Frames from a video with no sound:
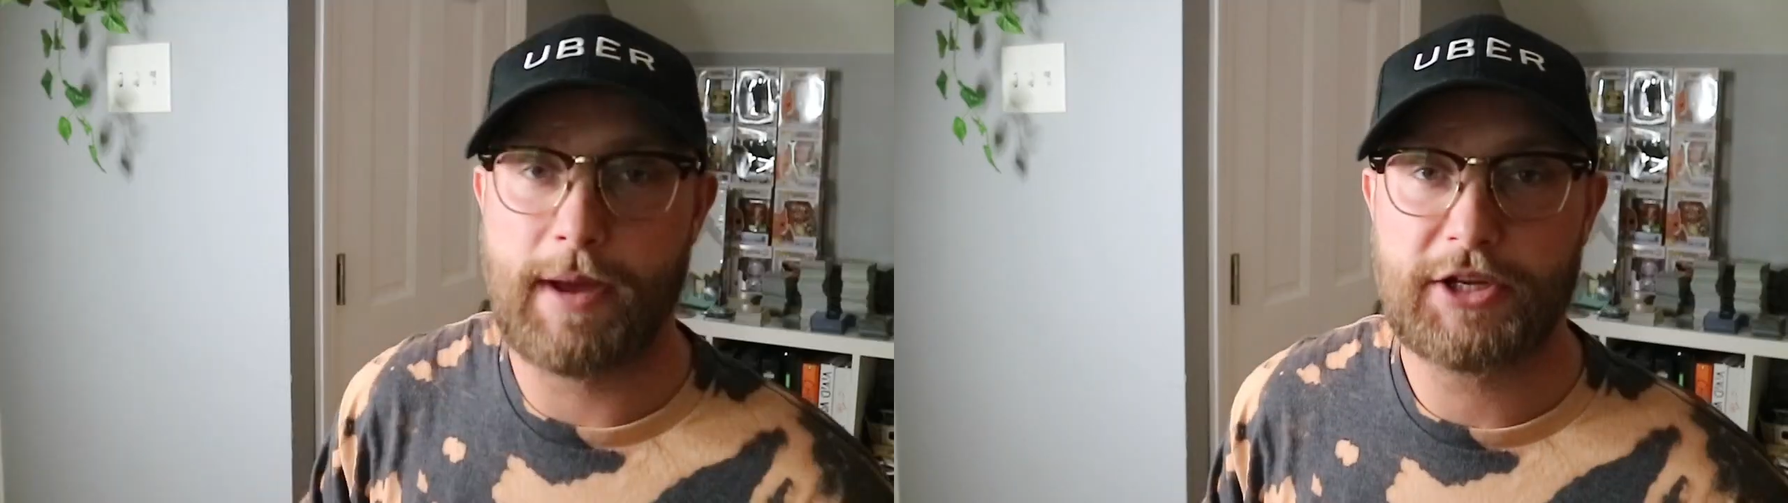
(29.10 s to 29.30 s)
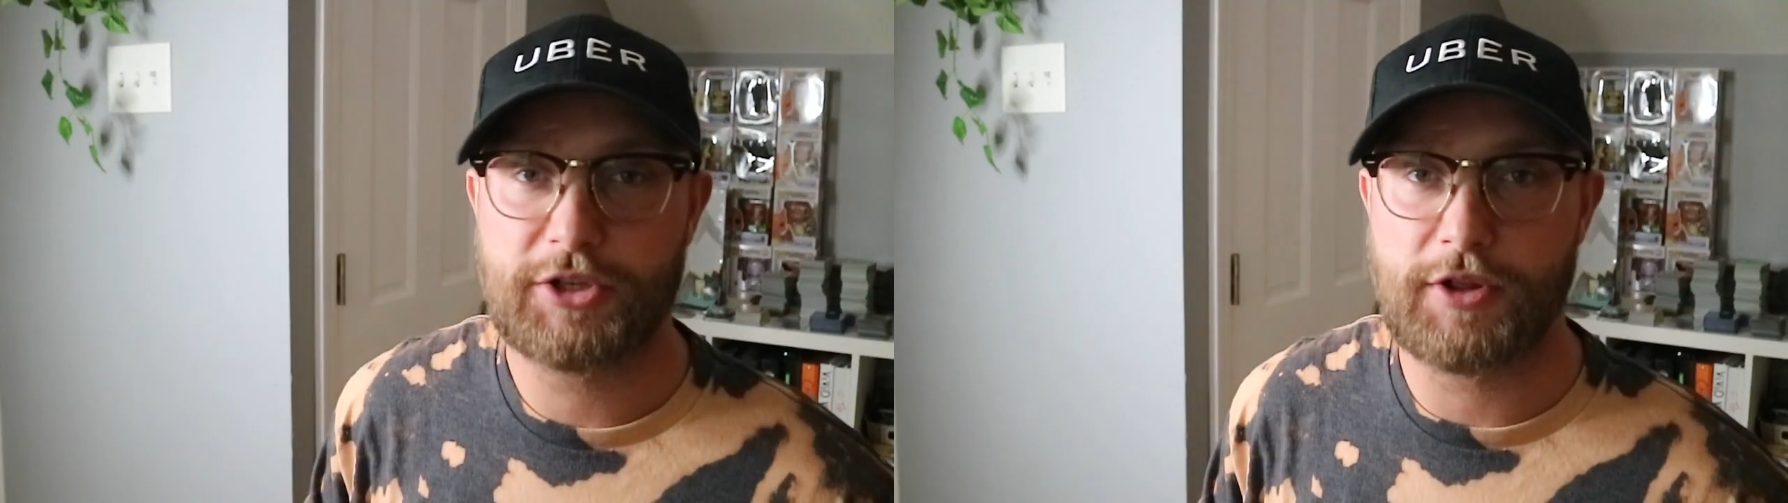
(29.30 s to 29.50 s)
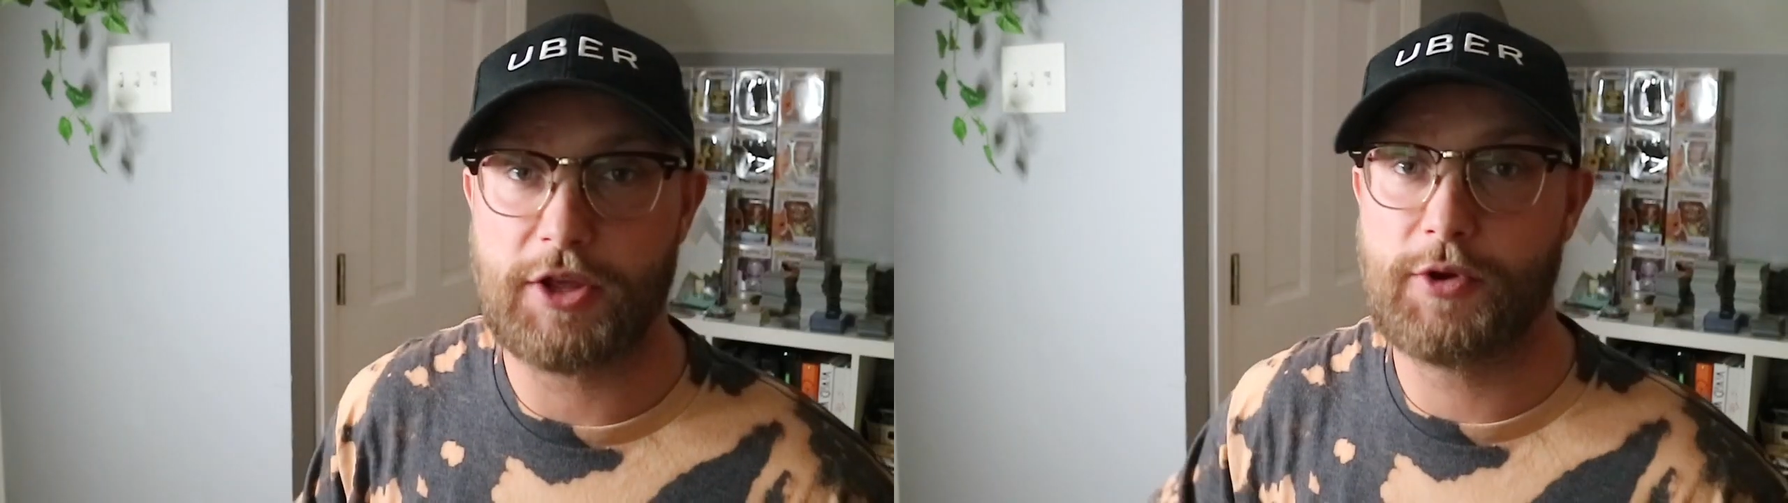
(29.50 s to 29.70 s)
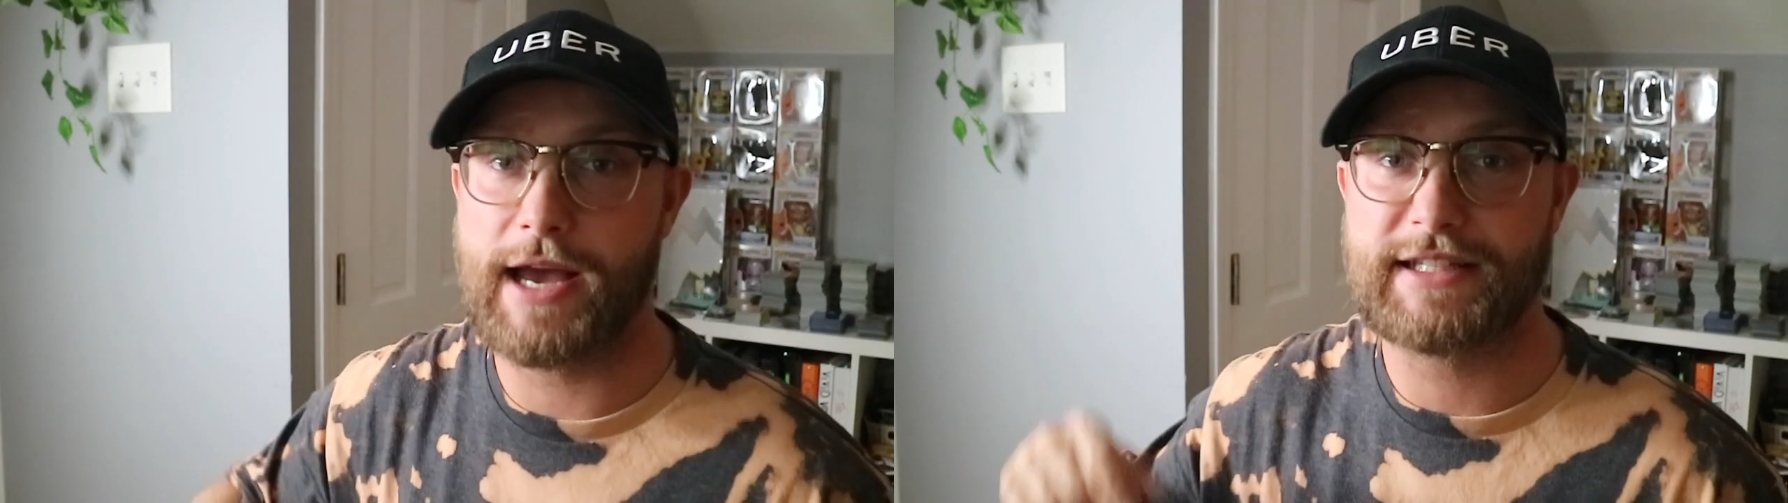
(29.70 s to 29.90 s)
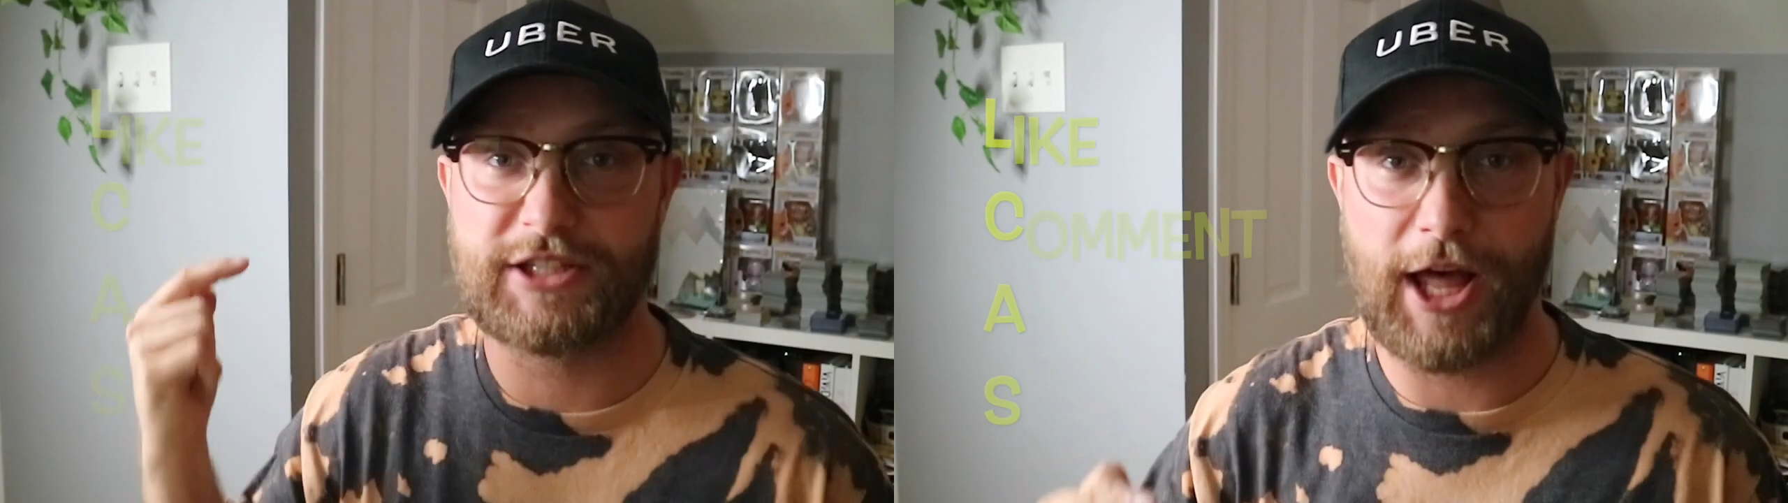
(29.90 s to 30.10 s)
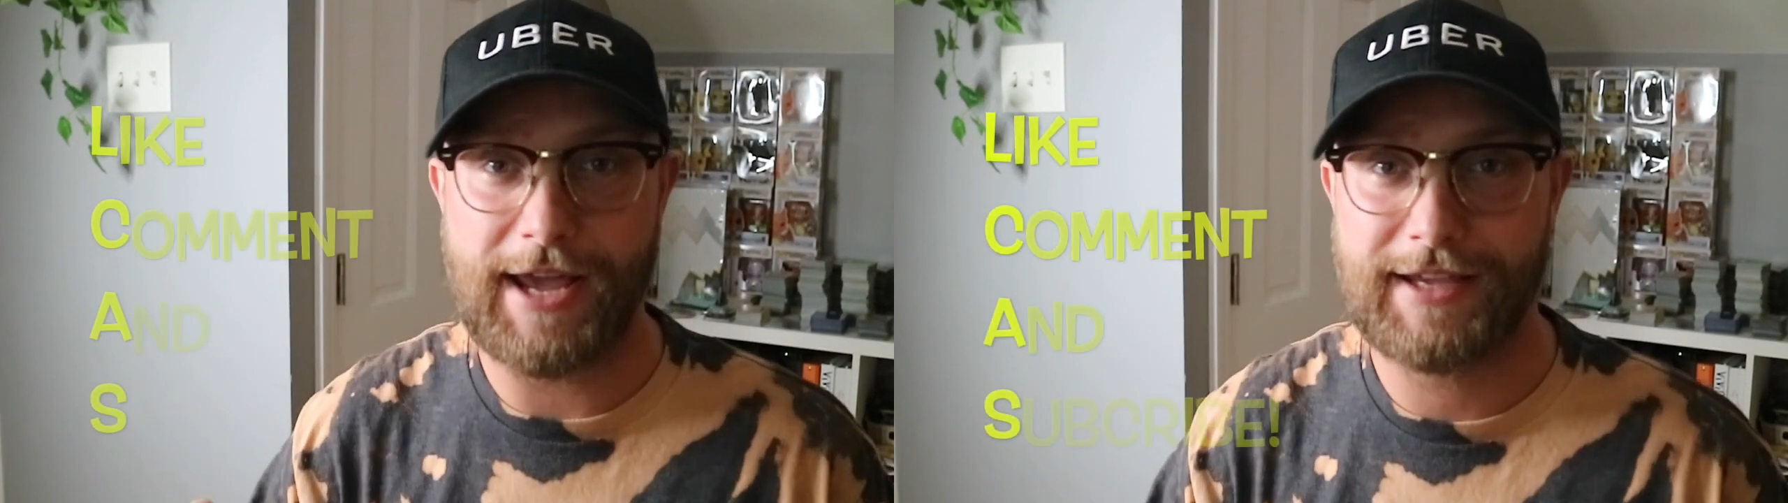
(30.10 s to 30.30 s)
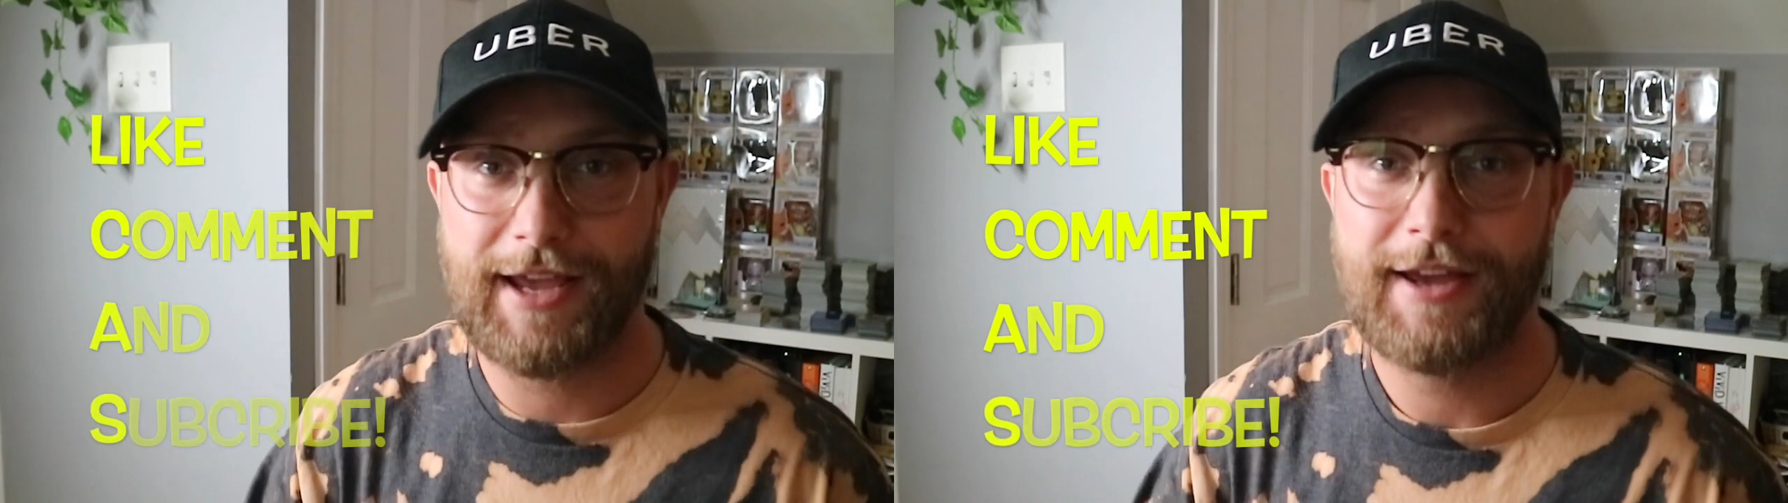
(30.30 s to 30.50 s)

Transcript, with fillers: Make sure that you guys like,